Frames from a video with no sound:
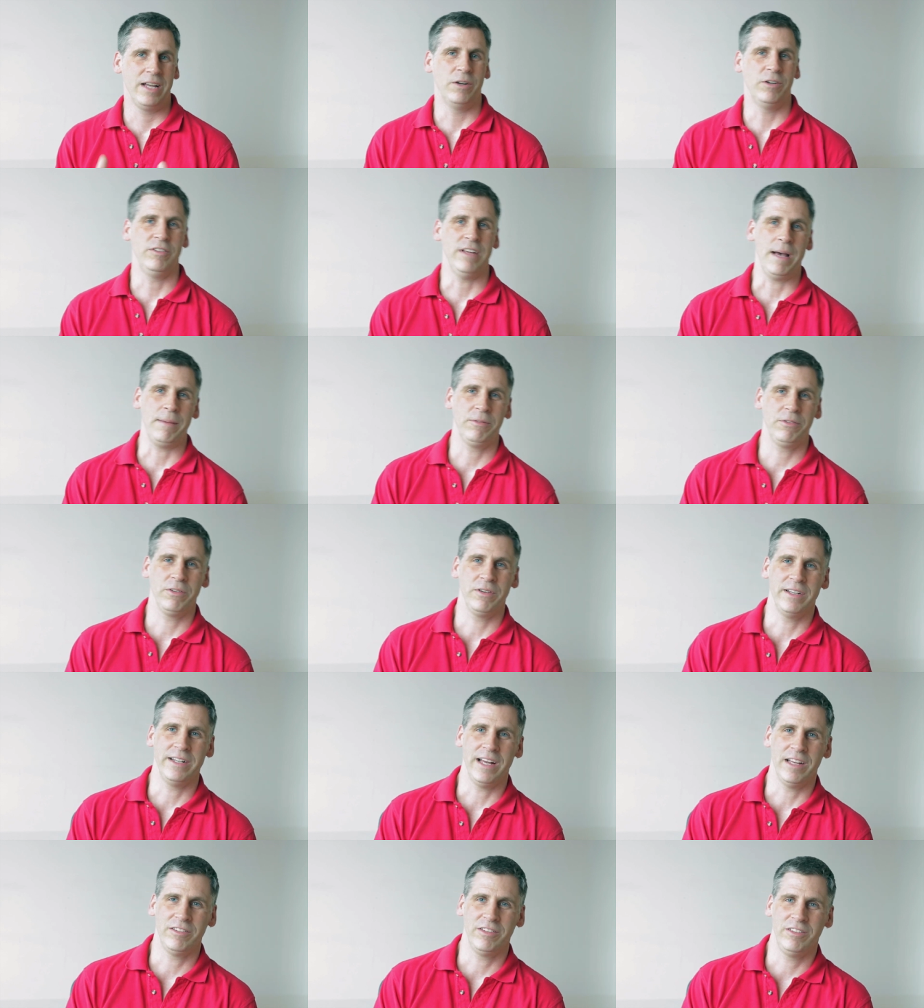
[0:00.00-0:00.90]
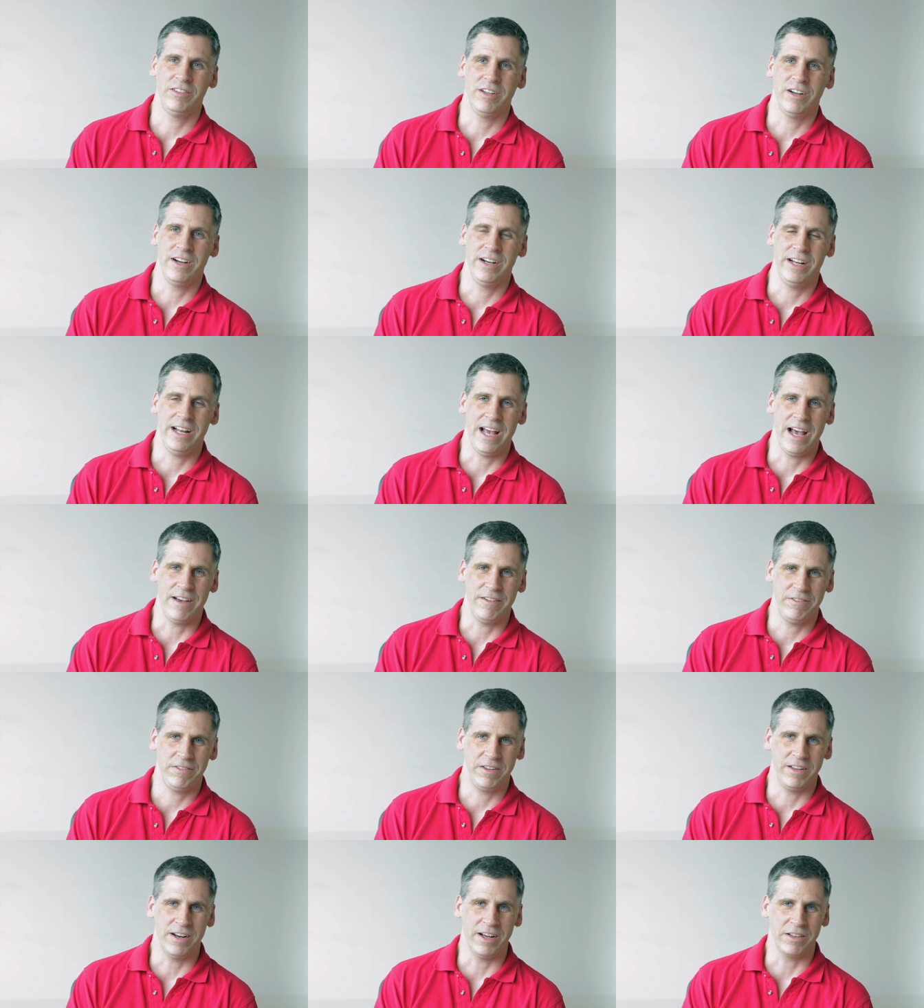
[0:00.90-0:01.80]
it was absolutely necessary to
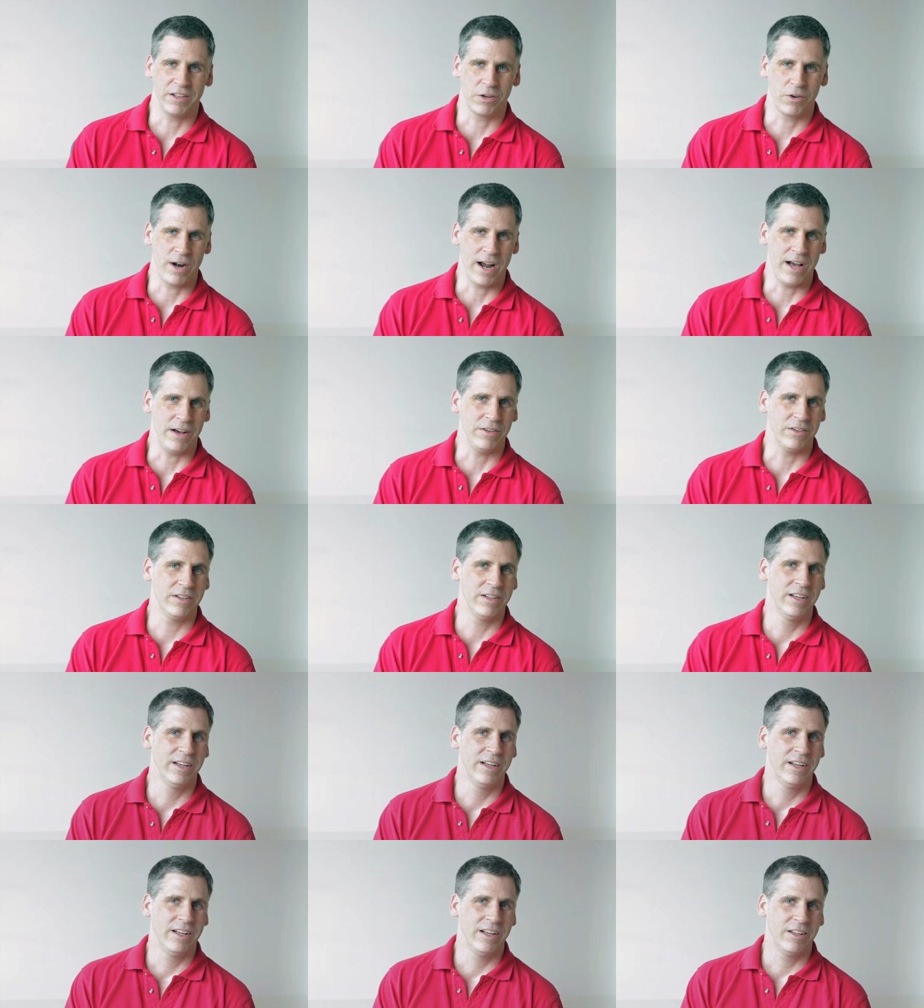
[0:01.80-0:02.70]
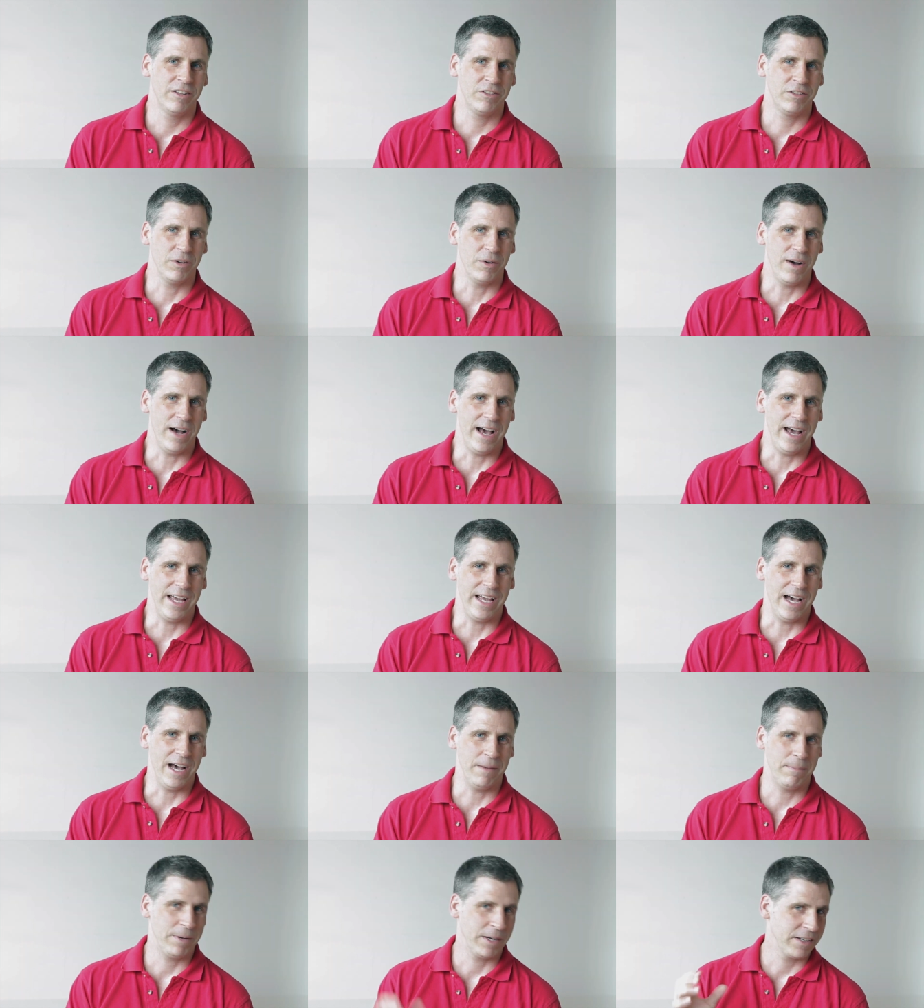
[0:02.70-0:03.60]
have feet on the ground. So I
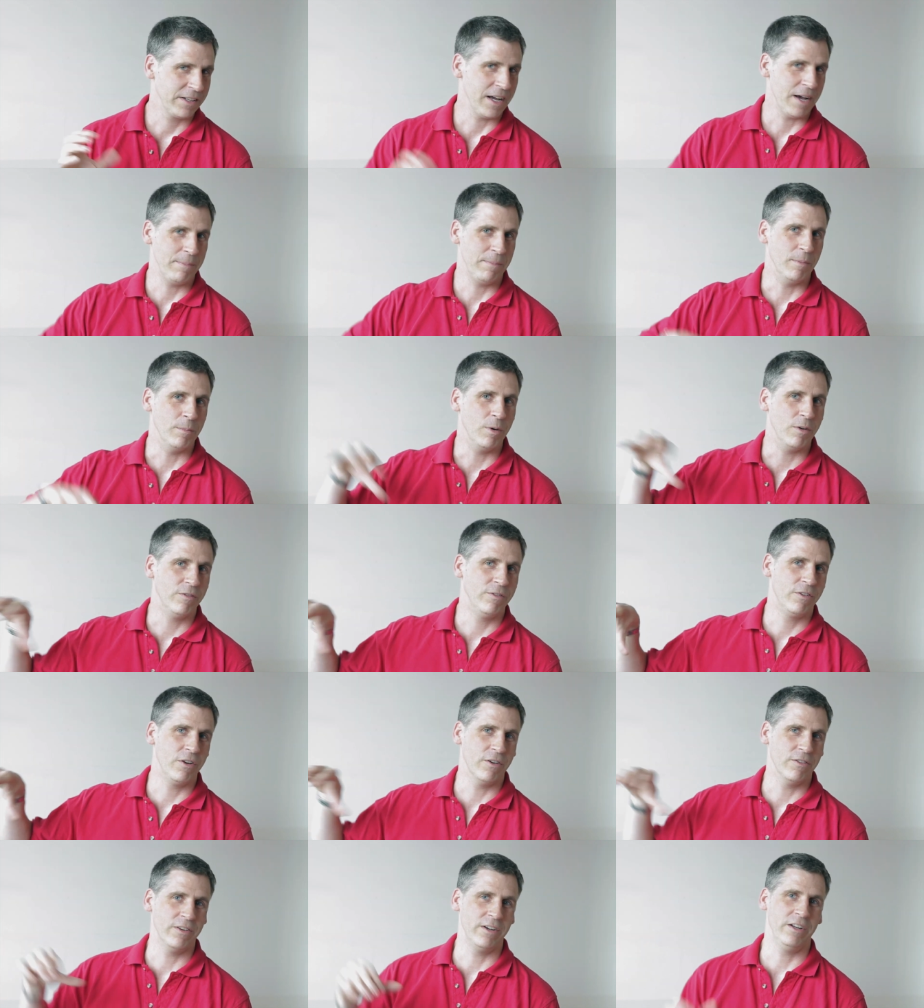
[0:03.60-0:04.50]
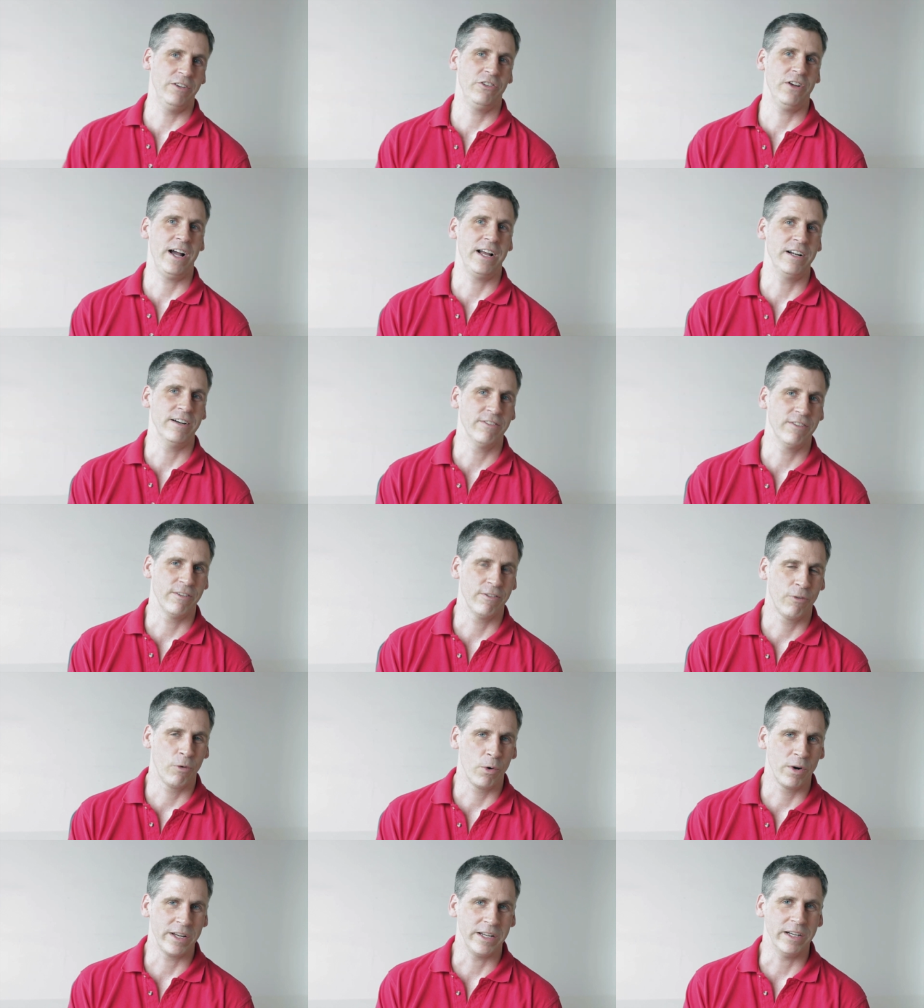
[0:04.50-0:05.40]
uh, picked up and moved over to China for
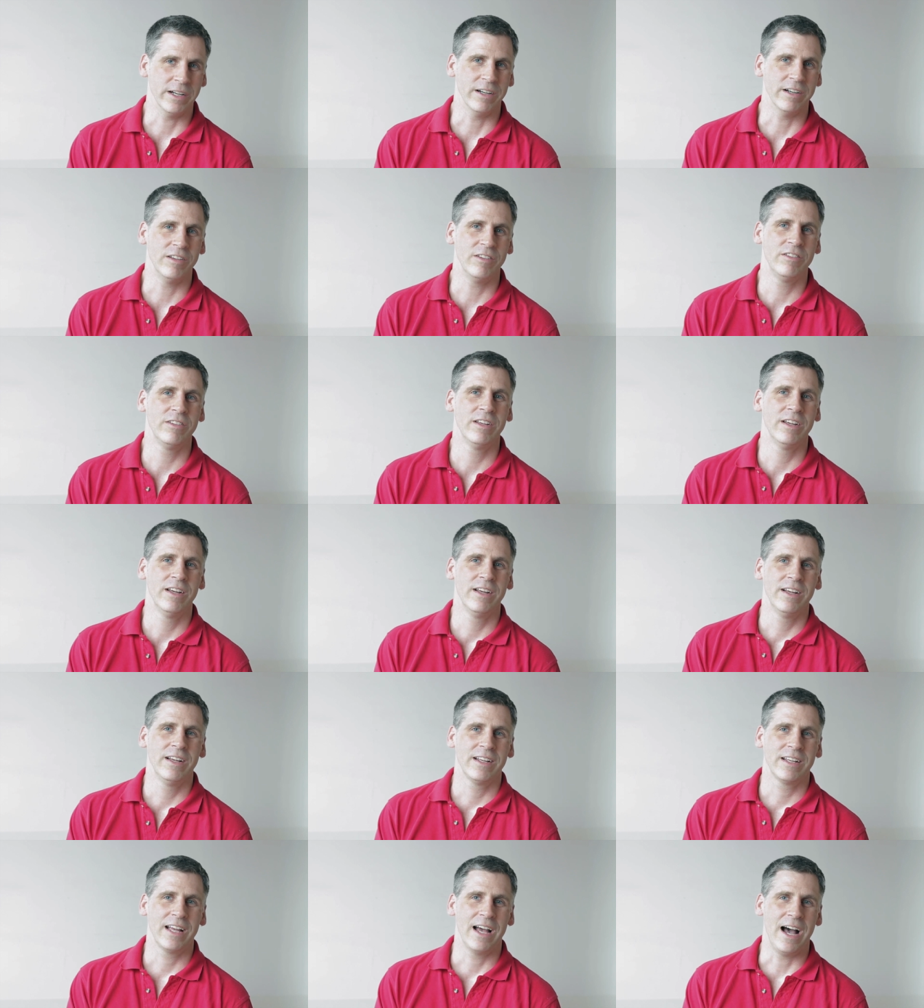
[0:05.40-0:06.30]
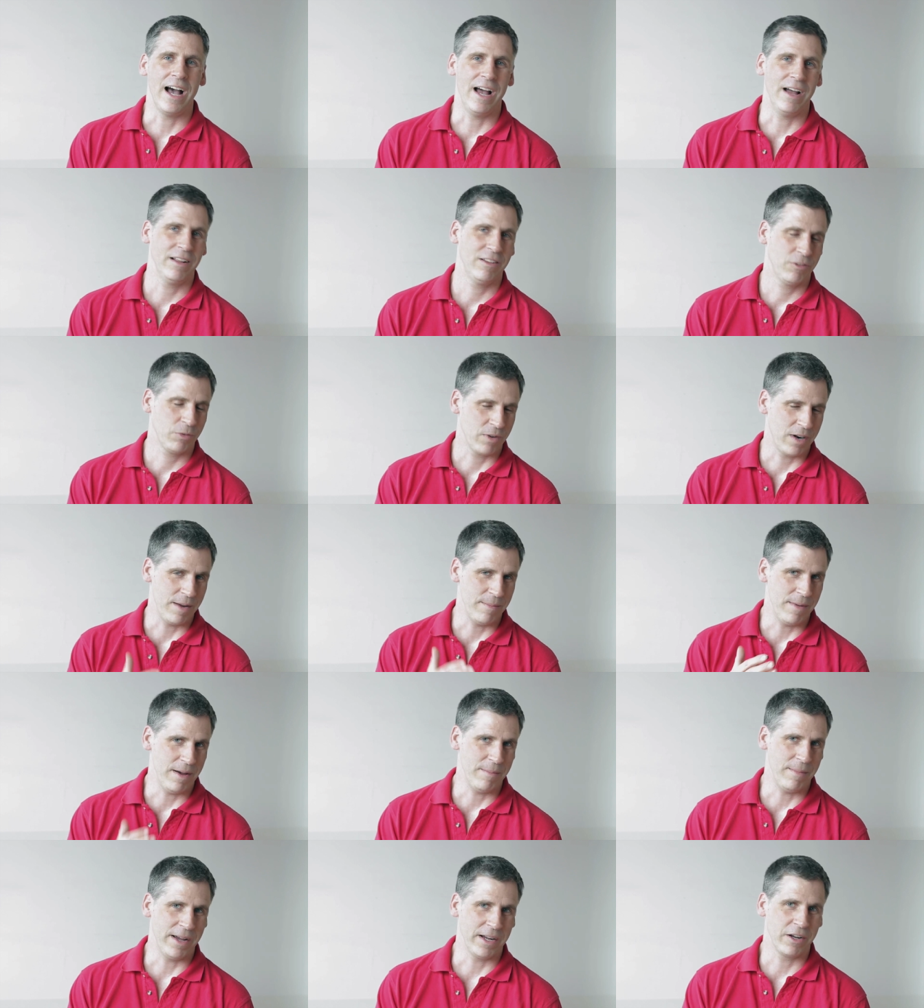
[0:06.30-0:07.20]
four years. Uh, that's where I
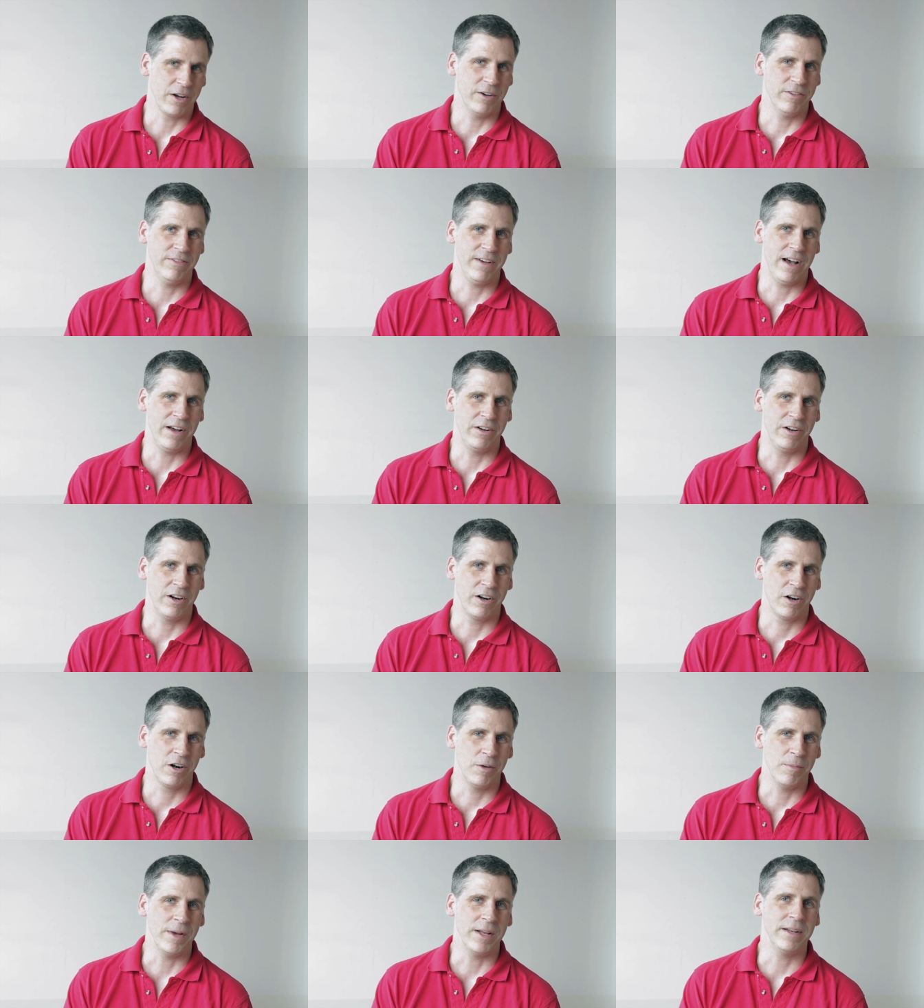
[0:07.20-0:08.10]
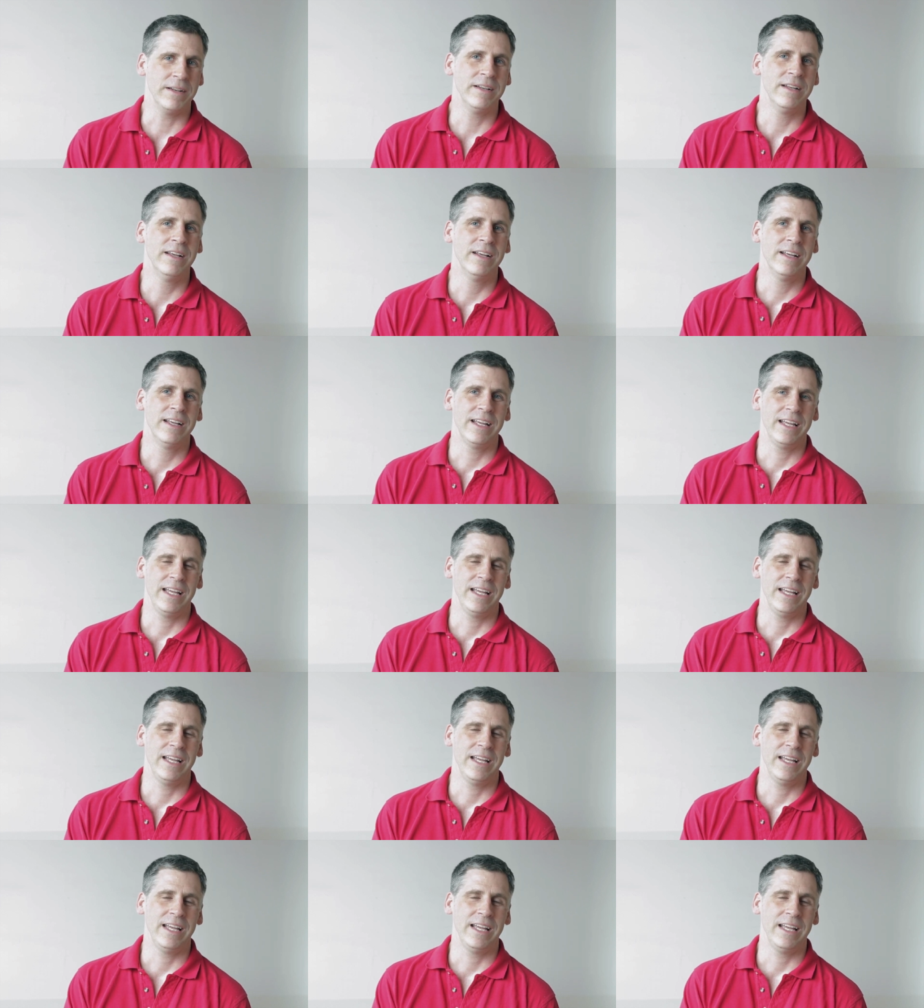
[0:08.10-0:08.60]
met my co founder, Herman.